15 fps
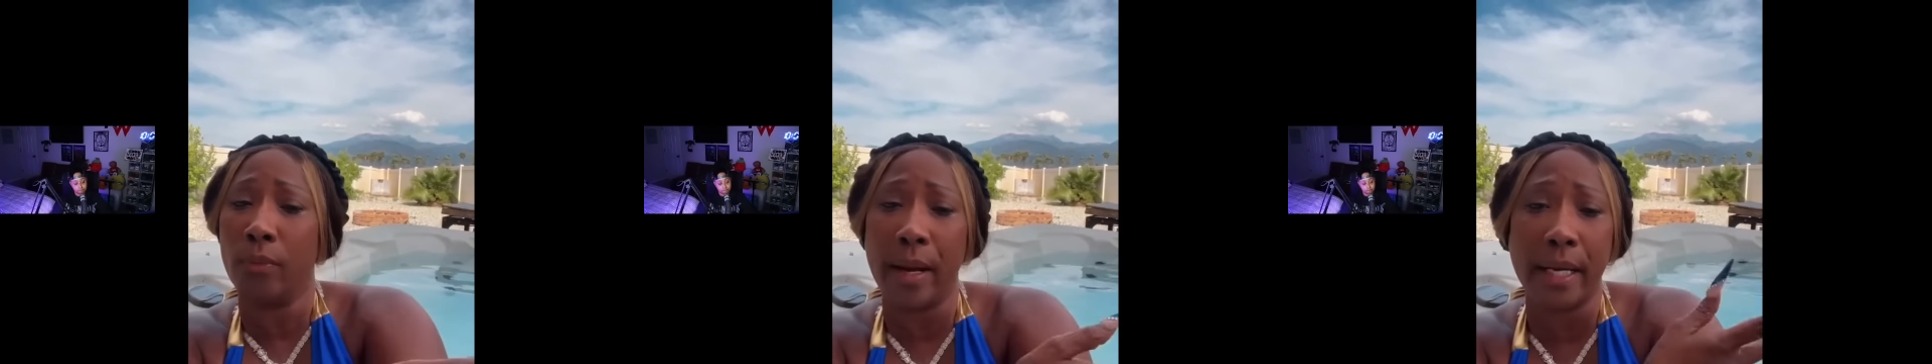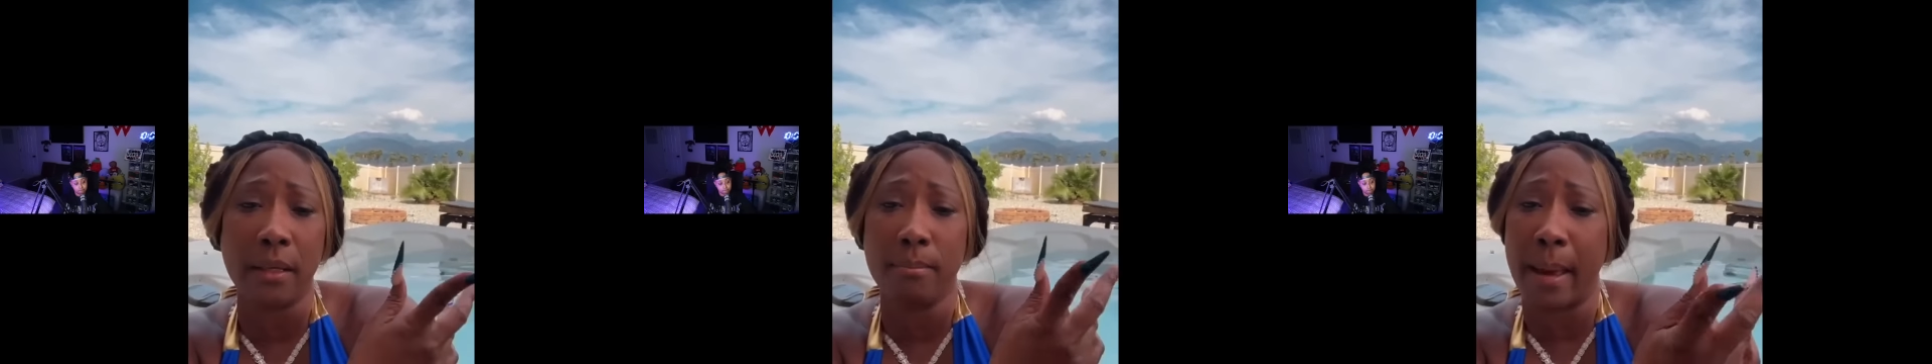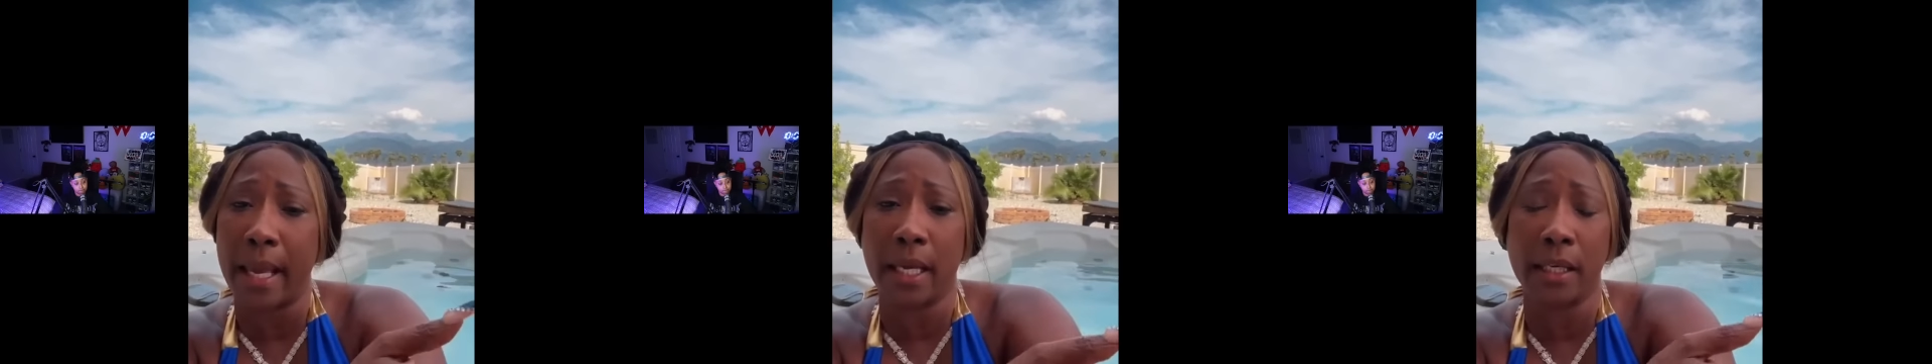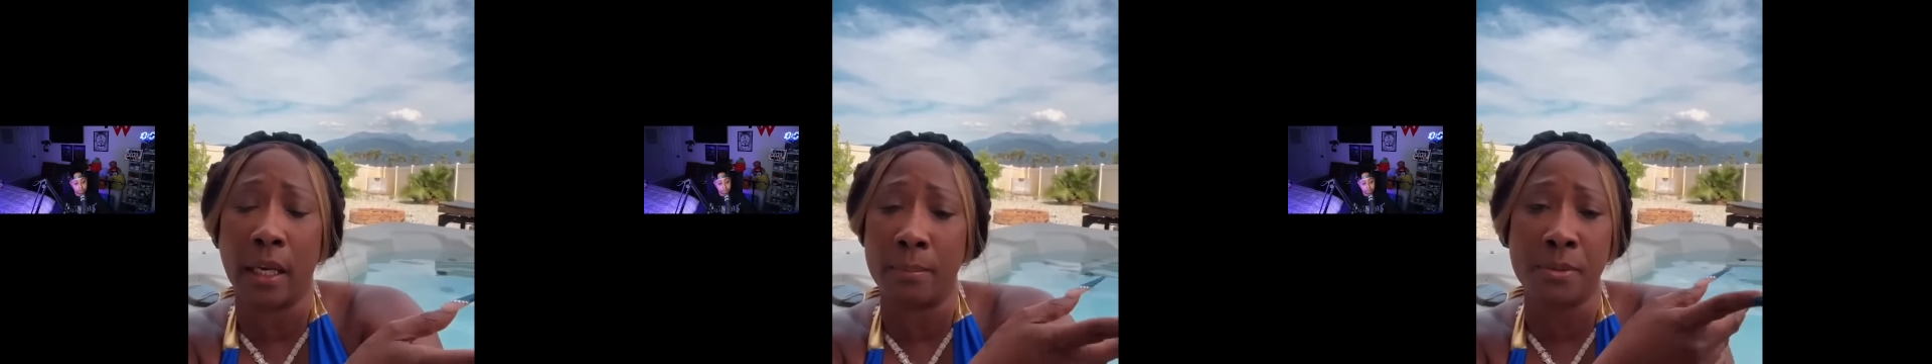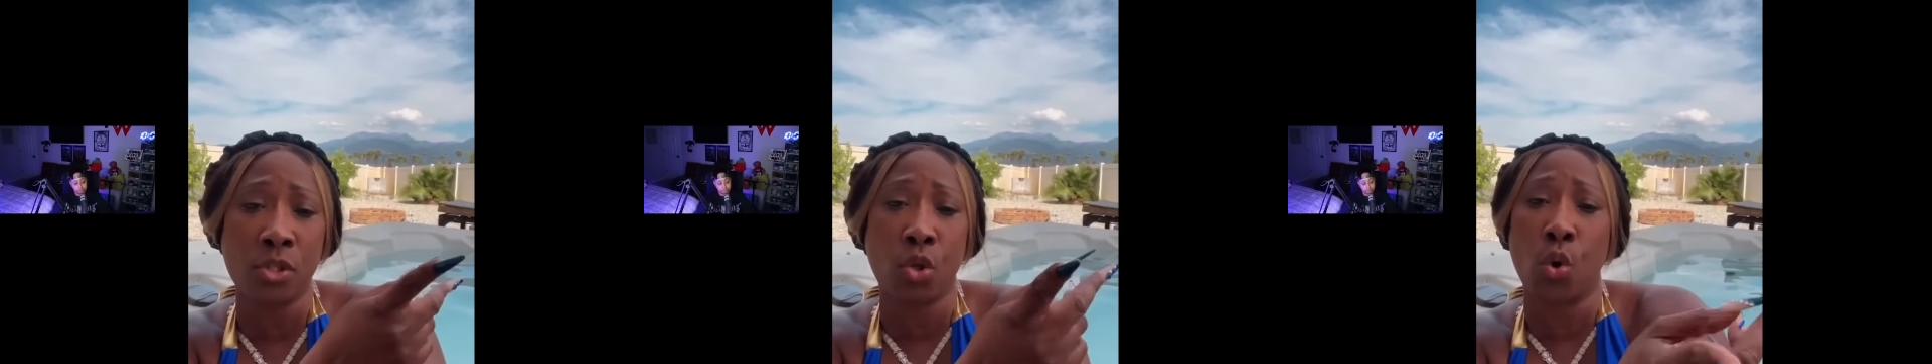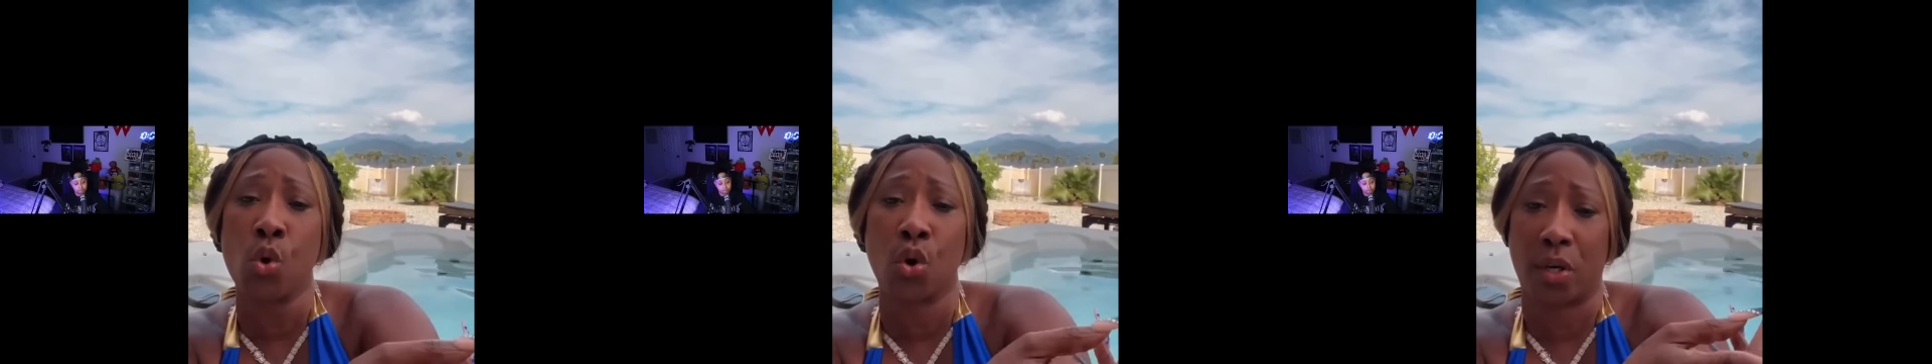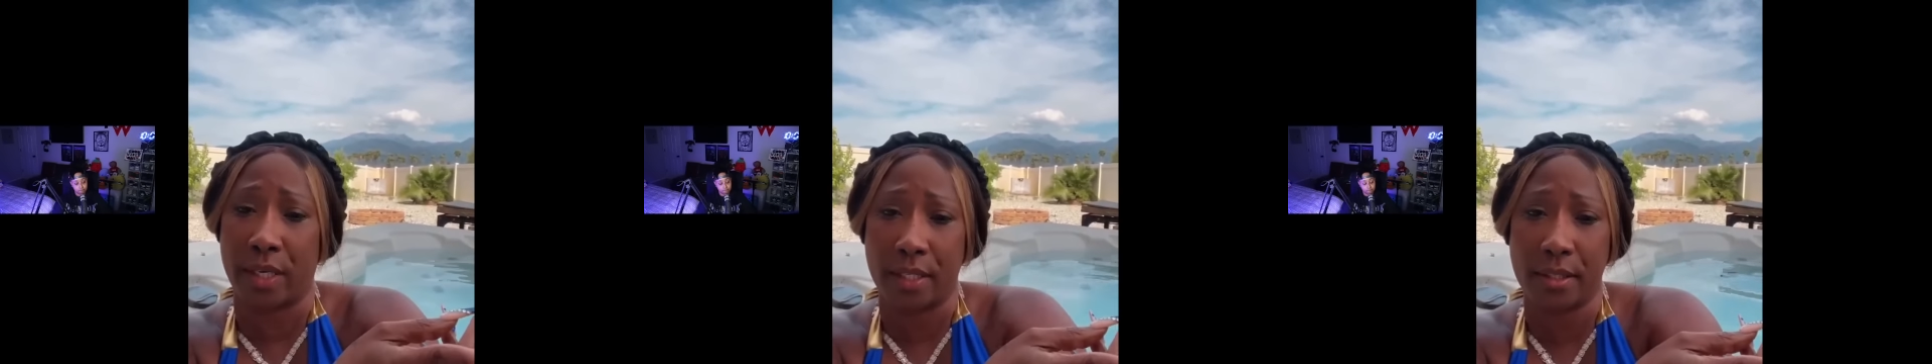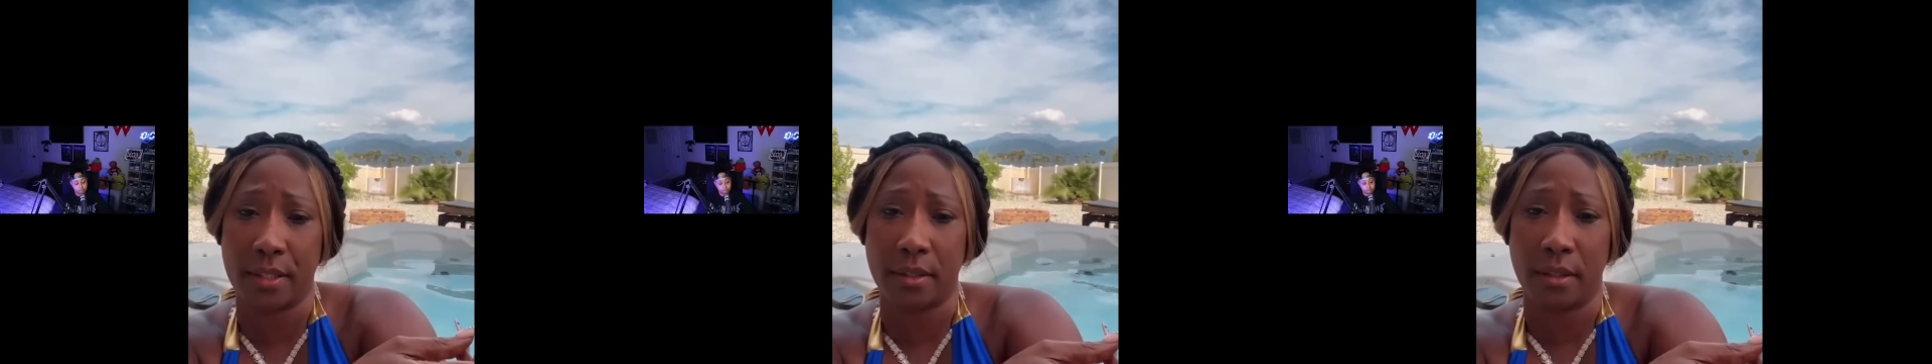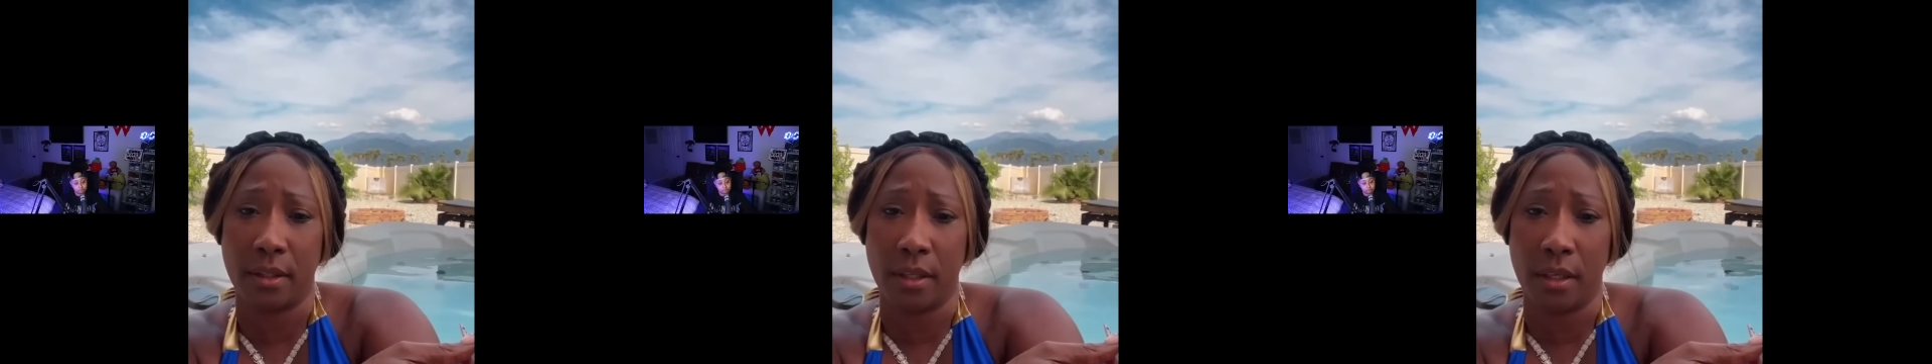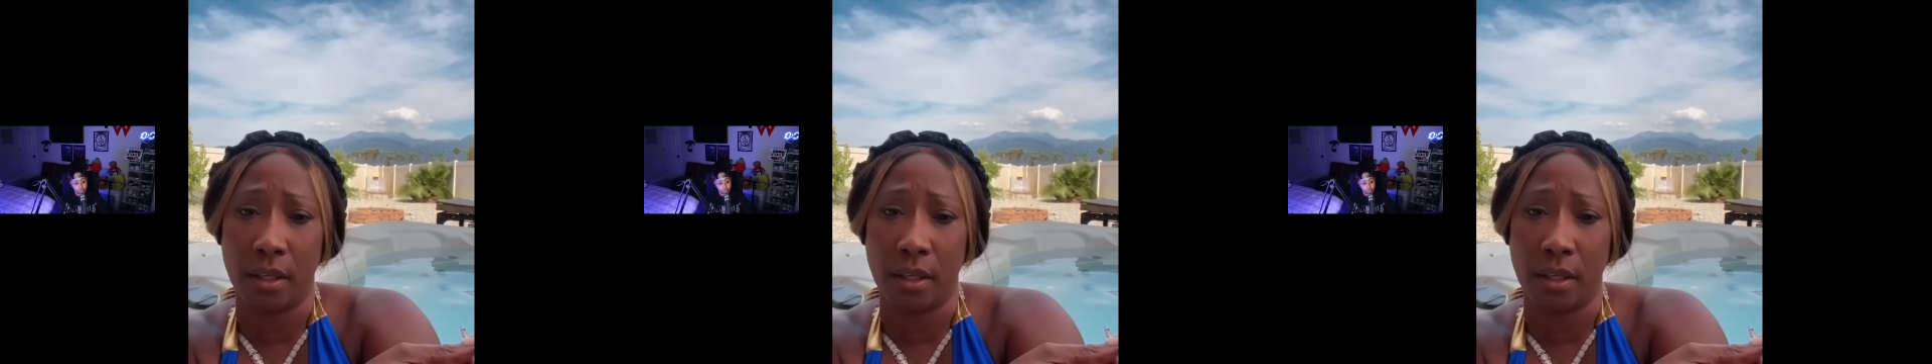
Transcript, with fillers: already making up stories.